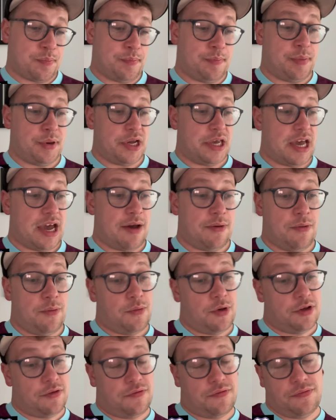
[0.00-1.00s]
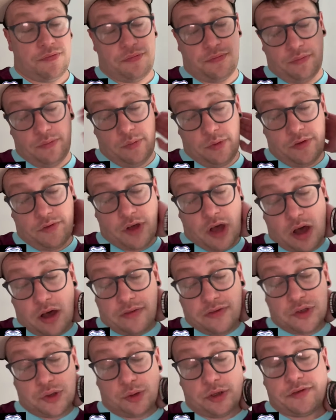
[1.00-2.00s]
But yeah, we've got
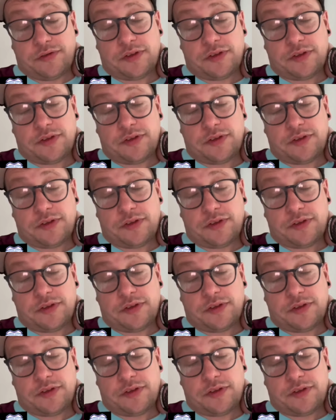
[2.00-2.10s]
off to a